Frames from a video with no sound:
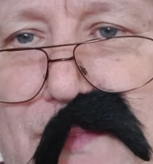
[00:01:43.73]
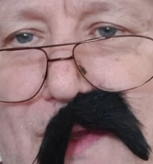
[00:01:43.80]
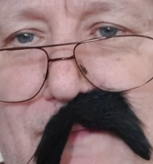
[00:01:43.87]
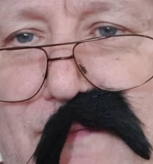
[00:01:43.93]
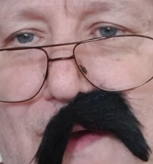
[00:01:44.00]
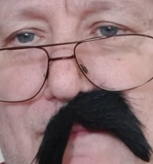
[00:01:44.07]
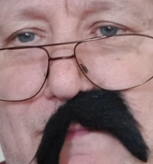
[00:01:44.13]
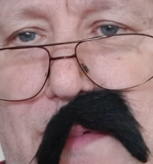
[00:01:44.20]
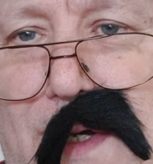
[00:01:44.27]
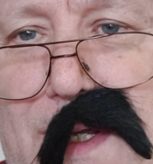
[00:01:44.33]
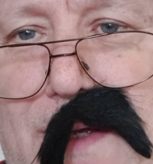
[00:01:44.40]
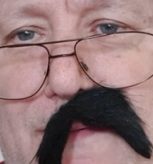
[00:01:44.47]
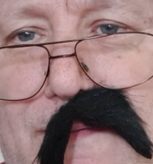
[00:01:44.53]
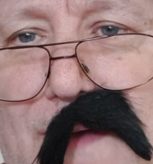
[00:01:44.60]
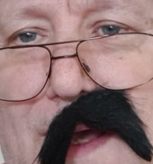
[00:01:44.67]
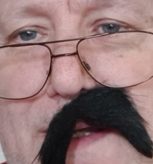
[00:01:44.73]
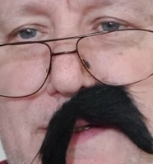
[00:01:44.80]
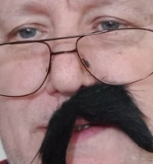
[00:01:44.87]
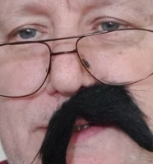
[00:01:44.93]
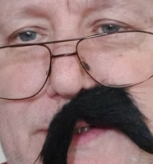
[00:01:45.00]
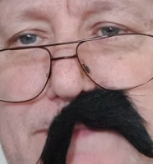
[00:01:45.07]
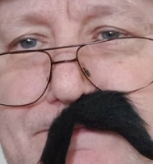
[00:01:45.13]
vampire
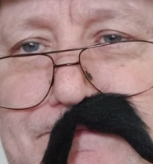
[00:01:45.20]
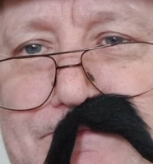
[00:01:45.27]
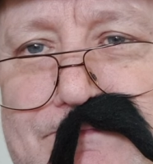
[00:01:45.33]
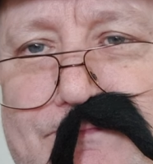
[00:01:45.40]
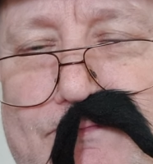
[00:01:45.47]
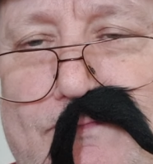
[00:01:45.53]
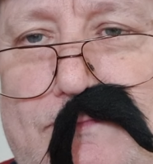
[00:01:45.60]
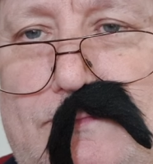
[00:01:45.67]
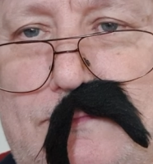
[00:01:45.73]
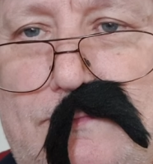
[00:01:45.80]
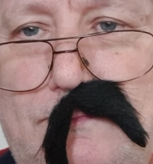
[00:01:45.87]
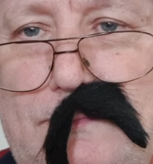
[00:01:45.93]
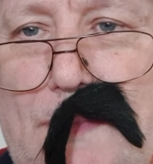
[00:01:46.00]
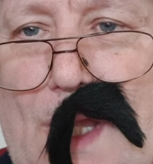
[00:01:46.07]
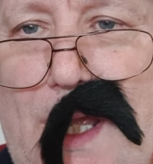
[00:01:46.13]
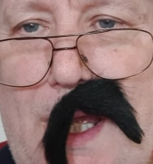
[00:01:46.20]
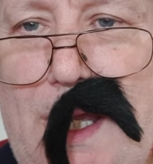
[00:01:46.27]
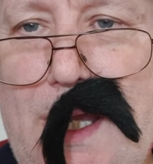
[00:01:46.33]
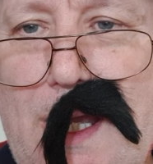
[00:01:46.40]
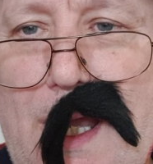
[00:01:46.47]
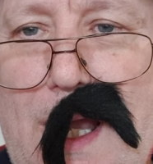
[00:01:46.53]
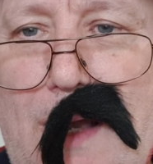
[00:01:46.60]
fans
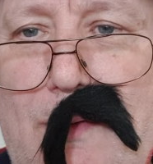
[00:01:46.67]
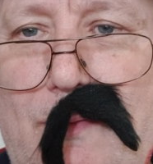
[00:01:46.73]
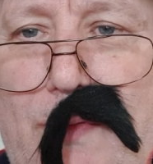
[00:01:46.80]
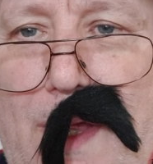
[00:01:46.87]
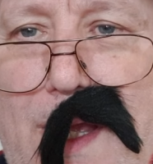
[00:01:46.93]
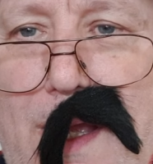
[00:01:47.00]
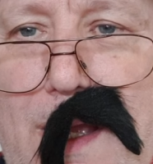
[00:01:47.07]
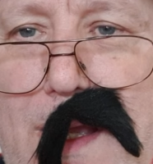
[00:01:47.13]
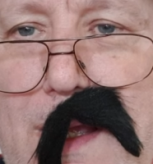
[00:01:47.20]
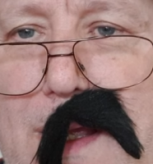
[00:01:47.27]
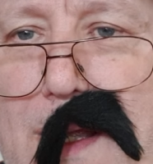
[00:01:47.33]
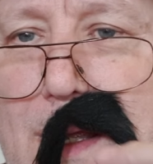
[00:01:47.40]
uh, out there.